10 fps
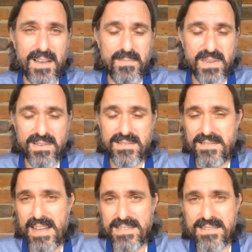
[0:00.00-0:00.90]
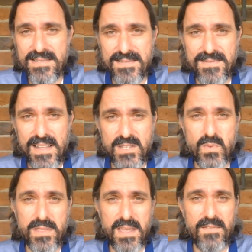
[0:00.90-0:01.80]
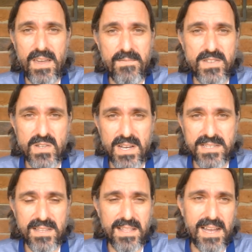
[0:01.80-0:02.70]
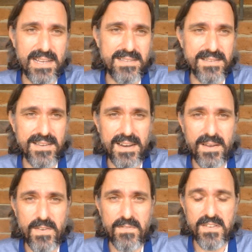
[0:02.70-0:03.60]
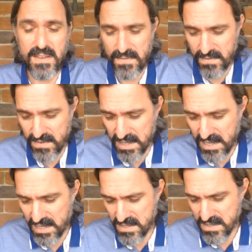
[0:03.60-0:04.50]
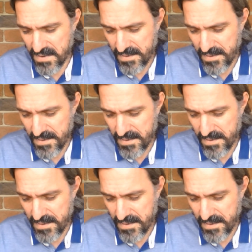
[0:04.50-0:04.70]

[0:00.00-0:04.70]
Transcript: because that's what they've emphasised in the last 15 years.